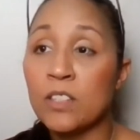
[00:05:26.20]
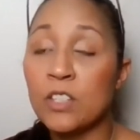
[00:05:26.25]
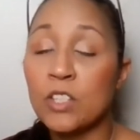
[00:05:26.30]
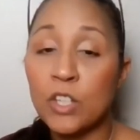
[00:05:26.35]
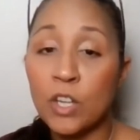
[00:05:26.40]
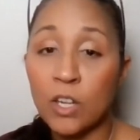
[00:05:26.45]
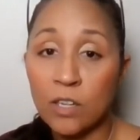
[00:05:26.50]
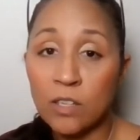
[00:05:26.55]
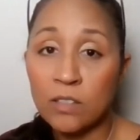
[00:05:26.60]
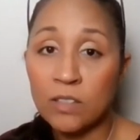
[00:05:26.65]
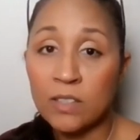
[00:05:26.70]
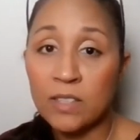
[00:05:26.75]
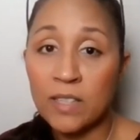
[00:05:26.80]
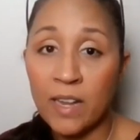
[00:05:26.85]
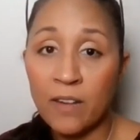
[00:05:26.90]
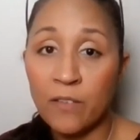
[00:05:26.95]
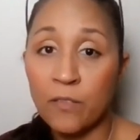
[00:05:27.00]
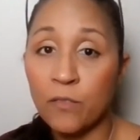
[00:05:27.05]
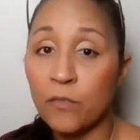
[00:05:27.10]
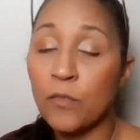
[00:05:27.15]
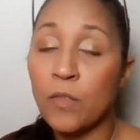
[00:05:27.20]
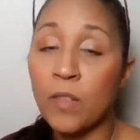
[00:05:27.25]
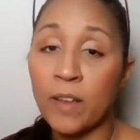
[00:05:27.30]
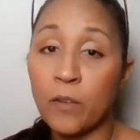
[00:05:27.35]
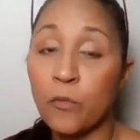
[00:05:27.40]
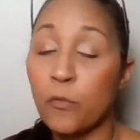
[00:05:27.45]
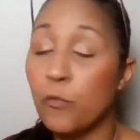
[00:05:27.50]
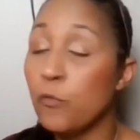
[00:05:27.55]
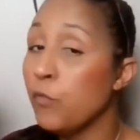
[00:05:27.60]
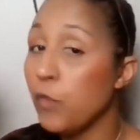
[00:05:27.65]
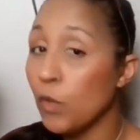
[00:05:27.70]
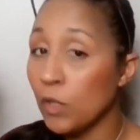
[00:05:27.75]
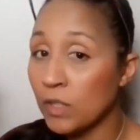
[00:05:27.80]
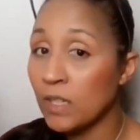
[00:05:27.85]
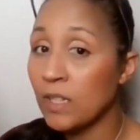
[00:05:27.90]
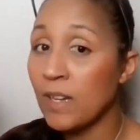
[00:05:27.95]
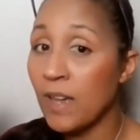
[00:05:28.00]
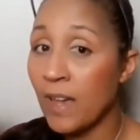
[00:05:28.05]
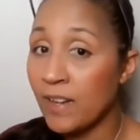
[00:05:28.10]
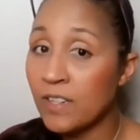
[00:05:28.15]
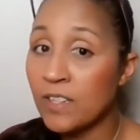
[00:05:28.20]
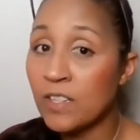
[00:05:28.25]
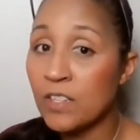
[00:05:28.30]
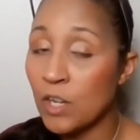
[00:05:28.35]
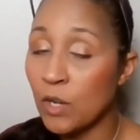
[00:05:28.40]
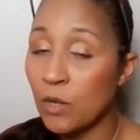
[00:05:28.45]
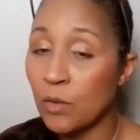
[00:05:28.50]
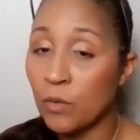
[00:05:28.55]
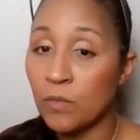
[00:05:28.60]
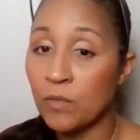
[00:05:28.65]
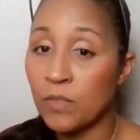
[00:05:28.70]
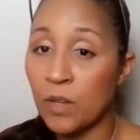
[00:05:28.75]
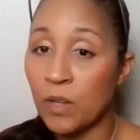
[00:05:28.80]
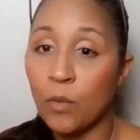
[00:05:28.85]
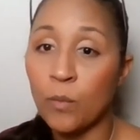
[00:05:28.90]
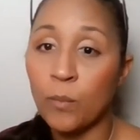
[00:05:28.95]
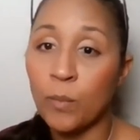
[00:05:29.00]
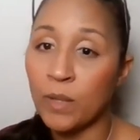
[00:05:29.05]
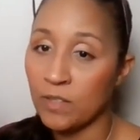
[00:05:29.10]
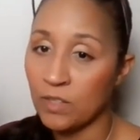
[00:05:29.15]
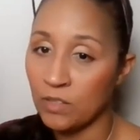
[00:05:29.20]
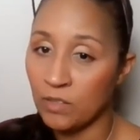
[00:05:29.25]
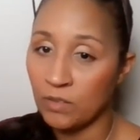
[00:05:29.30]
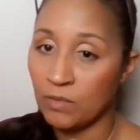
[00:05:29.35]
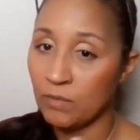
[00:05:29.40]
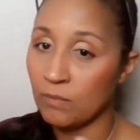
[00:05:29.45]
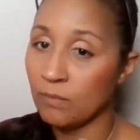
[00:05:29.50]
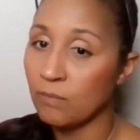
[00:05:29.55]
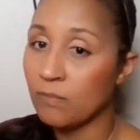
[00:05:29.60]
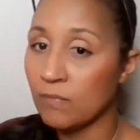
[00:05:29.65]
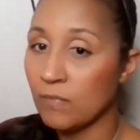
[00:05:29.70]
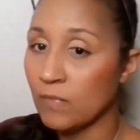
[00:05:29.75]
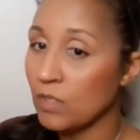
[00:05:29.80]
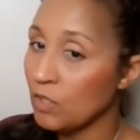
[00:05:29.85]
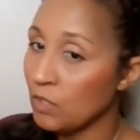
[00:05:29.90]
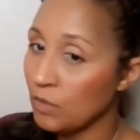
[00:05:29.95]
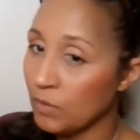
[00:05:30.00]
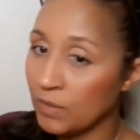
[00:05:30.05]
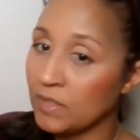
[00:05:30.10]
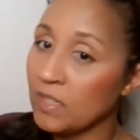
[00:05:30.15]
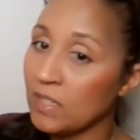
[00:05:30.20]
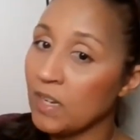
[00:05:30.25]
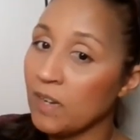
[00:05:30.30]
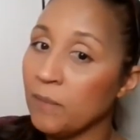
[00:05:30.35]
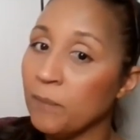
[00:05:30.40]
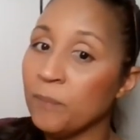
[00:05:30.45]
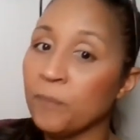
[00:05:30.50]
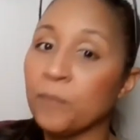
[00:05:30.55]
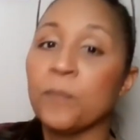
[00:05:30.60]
skirts, and like fully head to toe, the whole, what you can see,